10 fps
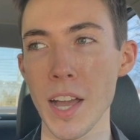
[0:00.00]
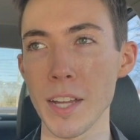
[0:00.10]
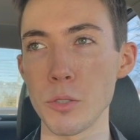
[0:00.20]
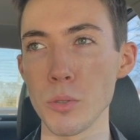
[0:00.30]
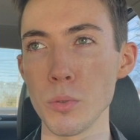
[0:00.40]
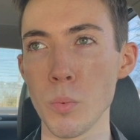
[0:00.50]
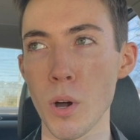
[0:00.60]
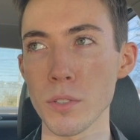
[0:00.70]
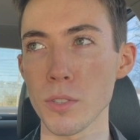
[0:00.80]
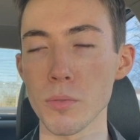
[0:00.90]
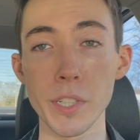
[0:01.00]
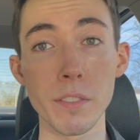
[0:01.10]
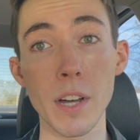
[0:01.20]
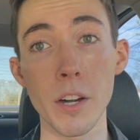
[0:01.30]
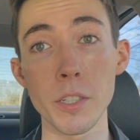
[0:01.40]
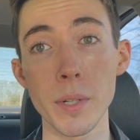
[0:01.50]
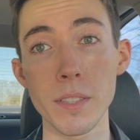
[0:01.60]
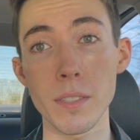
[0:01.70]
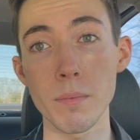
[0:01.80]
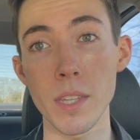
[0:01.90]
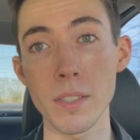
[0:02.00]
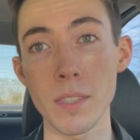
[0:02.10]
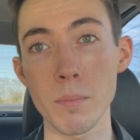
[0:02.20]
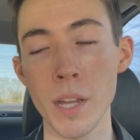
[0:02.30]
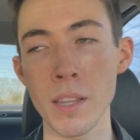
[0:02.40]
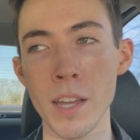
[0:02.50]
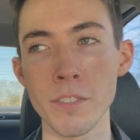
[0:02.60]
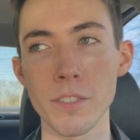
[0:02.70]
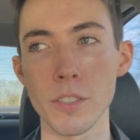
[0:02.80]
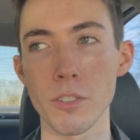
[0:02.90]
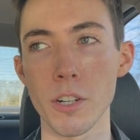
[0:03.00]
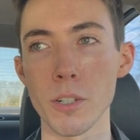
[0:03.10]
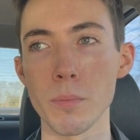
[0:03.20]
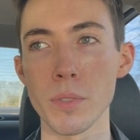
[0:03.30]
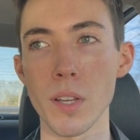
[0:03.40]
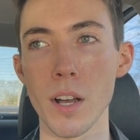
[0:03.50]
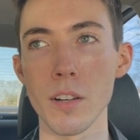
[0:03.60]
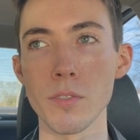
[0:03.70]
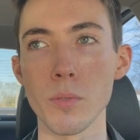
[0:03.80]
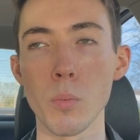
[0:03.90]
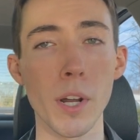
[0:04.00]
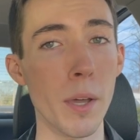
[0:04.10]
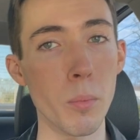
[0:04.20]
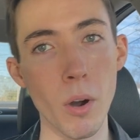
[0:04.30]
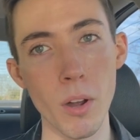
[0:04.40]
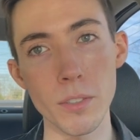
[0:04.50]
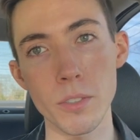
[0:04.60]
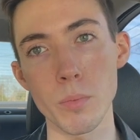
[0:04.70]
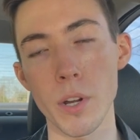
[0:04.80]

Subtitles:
I do want to reevaluate some things in my life in terms of what I want,